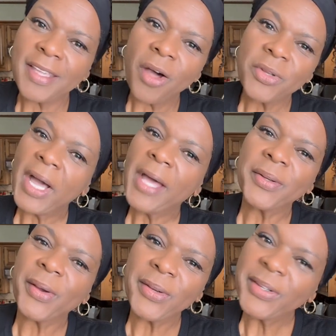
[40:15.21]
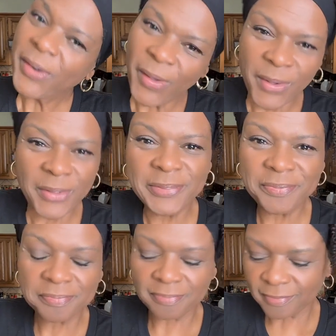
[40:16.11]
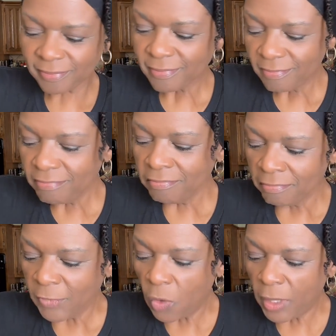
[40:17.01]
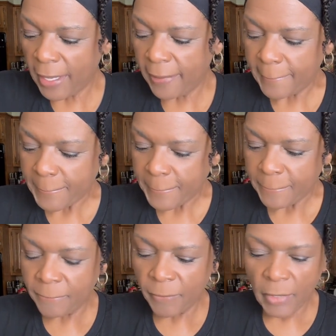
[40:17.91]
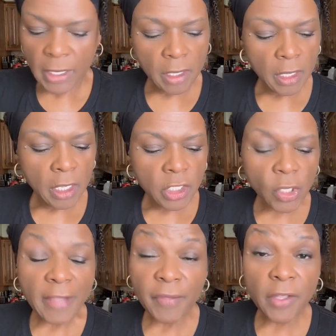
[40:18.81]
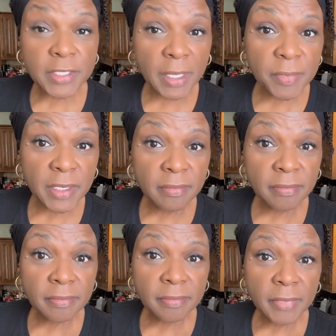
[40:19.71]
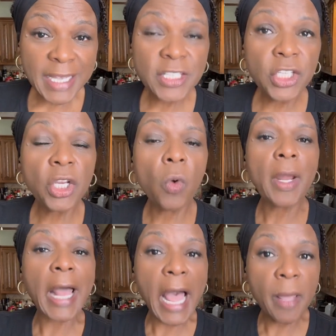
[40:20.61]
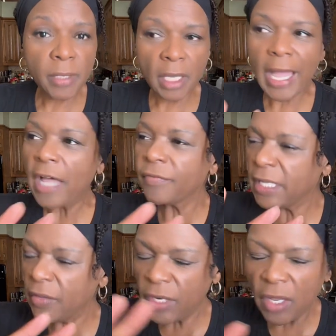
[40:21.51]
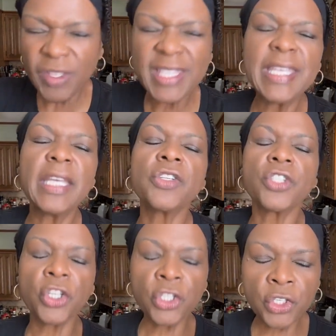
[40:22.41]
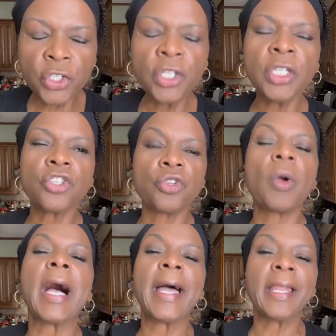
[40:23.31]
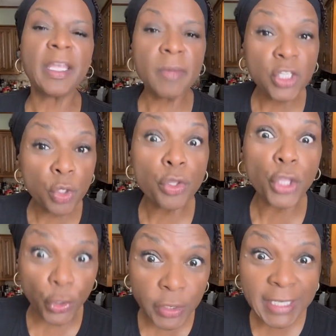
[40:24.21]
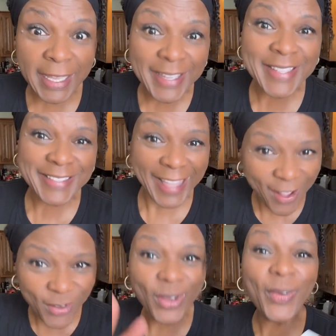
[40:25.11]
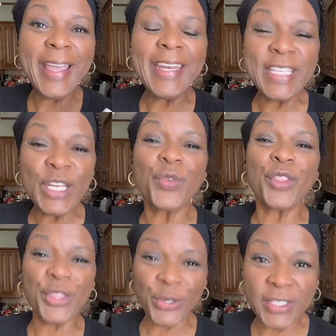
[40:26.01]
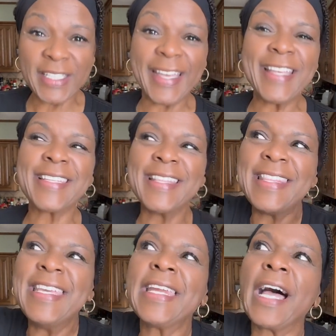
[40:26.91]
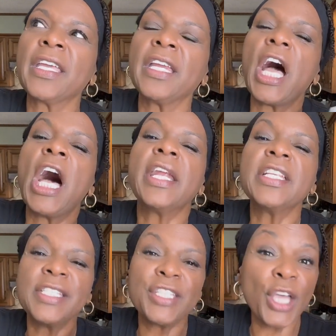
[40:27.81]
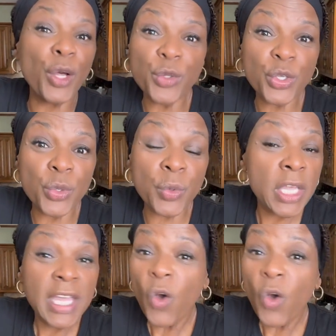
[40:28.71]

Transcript: Y'all know I done heard it all. Okay. So I felt something. I said, you know what? I've given everything else a good try. Let me do 30 days. I'll go ahead and get it for 30 days. And then I can honestly tell you